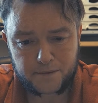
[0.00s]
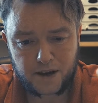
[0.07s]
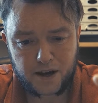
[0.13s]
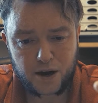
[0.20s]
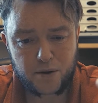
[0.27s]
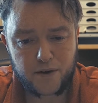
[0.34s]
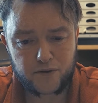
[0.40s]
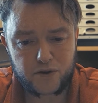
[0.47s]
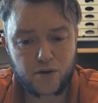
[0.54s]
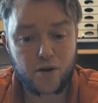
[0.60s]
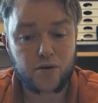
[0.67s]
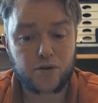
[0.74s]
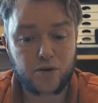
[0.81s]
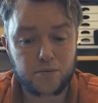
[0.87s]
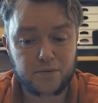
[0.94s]
However, there are
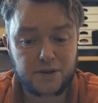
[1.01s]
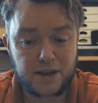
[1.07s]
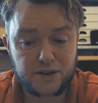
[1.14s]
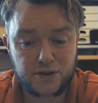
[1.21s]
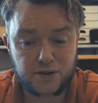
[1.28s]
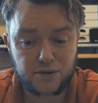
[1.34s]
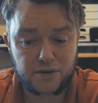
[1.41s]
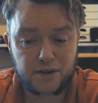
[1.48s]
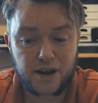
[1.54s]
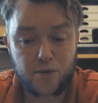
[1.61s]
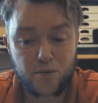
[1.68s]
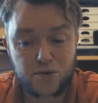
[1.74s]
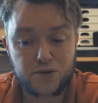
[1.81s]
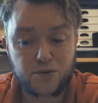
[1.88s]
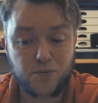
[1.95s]
a couple of things to note that I
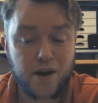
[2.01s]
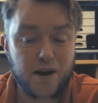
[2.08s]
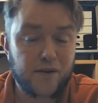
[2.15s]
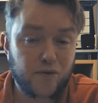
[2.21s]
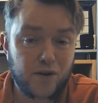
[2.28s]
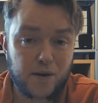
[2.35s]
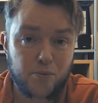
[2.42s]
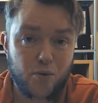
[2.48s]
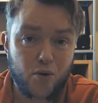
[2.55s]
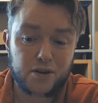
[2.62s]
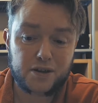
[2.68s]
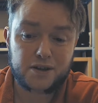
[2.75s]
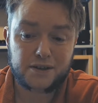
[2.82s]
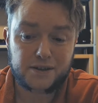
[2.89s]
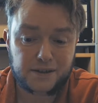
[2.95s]
wasn't aware of when I bought
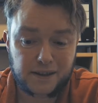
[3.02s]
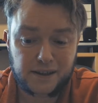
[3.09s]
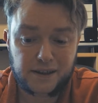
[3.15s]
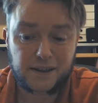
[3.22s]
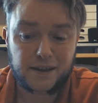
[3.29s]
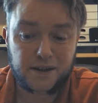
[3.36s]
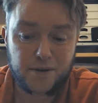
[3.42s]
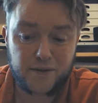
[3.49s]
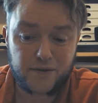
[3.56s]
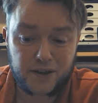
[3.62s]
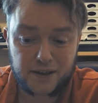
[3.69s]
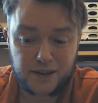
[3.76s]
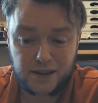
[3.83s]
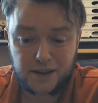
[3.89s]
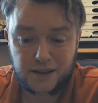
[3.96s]
it.
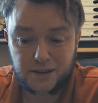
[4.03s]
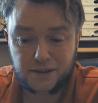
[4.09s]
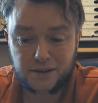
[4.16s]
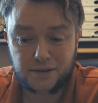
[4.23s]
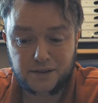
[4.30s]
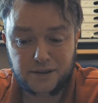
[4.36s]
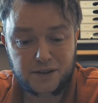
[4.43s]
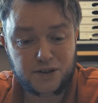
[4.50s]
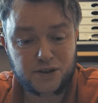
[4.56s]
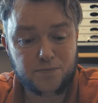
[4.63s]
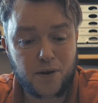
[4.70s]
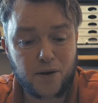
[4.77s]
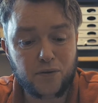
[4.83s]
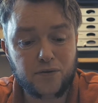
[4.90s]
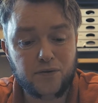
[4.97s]
However, this is
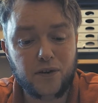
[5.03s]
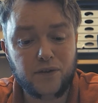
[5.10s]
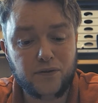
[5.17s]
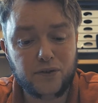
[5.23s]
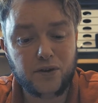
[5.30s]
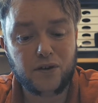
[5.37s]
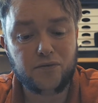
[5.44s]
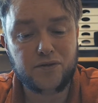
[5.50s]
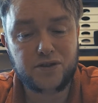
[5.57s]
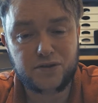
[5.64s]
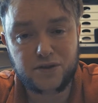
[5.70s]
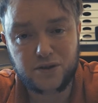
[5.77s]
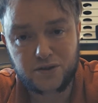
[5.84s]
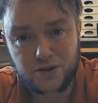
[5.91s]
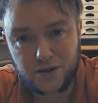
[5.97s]
my own fault for not
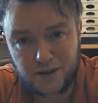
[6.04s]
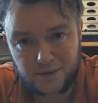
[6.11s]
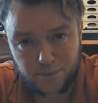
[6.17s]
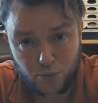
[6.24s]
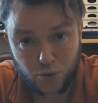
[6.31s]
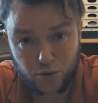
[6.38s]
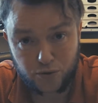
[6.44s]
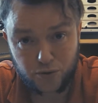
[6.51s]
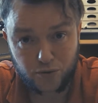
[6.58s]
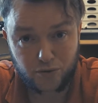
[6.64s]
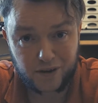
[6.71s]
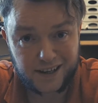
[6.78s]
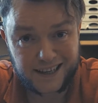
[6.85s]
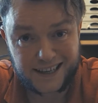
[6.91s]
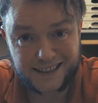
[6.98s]
researching more
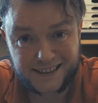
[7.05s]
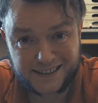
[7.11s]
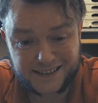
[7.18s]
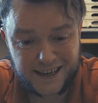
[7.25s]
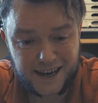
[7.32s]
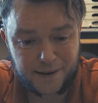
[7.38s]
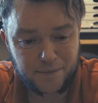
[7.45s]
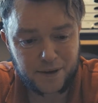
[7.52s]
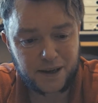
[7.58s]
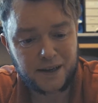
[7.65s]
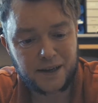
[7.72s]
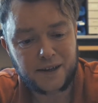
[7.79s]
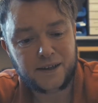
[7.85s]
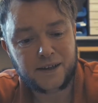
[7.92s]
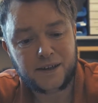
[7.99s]
thoroughly at the time.
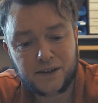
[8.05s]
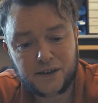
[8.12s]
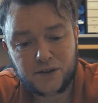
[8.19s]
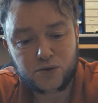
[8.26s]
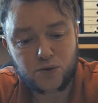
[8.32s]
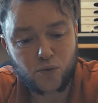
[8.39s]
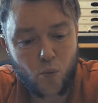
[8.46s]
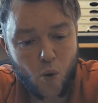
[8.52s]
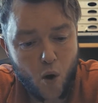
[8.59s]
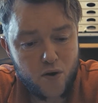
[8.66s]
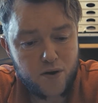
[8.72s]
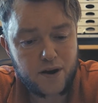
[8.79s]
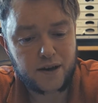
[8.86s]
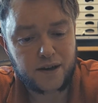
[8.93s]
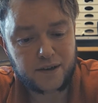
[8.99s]
So
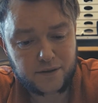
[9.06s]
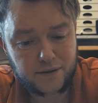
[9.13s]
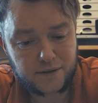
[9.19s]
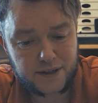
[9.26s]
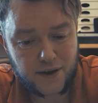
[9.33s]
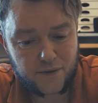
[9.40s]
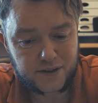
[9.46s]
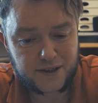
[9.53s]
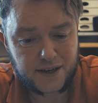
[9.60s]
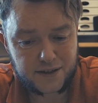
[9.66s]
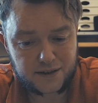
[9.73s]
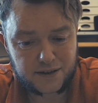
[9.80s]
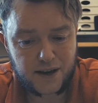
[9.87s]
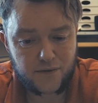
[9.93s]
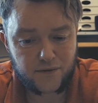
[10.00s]
one, though it's
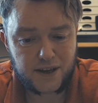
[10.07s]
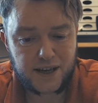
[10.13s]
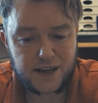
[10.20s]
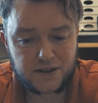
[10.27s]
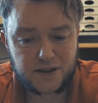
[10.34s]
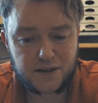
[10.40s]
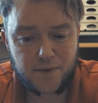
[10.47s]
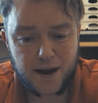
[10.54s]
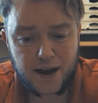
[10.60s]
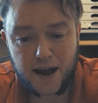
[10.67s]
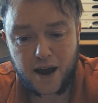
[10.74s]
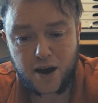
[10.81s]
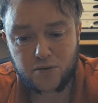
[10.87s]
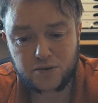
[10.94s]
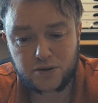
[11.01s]
advertised as having HDMI
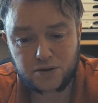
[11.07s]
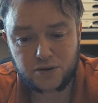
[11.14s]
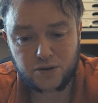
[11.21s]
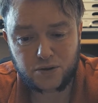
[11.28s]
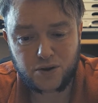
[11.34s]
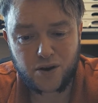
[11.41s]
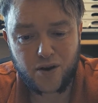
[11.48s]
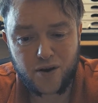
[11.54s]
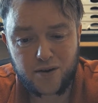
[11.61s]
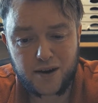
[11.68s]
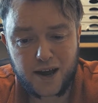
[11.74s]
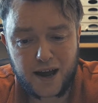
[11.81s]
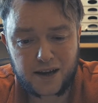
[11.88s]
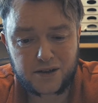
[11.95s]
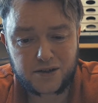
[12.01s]
out, you
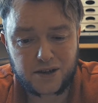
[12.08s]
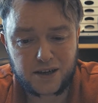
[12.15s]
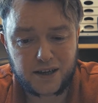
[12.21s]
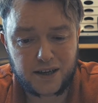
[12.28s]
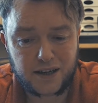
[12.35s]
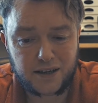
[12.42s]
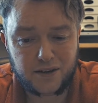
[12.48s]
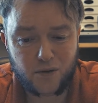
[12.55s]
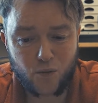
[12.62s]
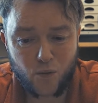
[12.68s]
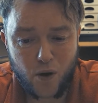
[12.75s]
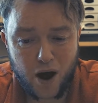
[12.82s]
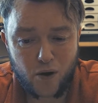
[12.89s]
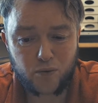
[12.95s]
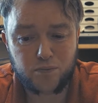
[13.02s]
can't actually
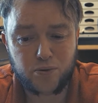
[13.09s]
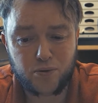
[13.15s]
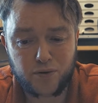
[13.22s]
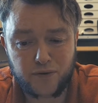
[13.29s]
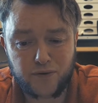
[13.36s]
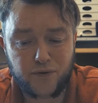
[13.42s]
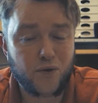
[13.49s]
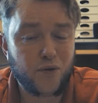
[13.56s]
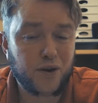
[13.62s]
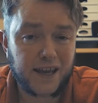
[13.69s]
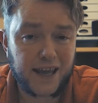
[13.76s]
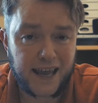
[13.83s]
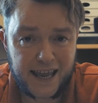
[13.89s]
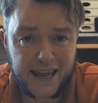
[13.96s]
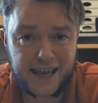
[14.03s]
output
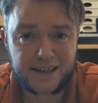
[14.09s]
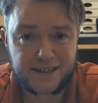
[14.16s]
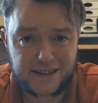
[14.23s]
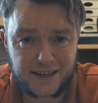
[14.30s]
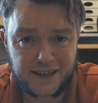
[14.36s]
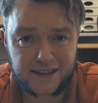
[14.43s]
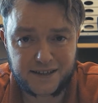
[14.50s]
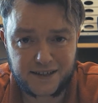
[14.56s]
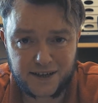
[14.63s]
4K HD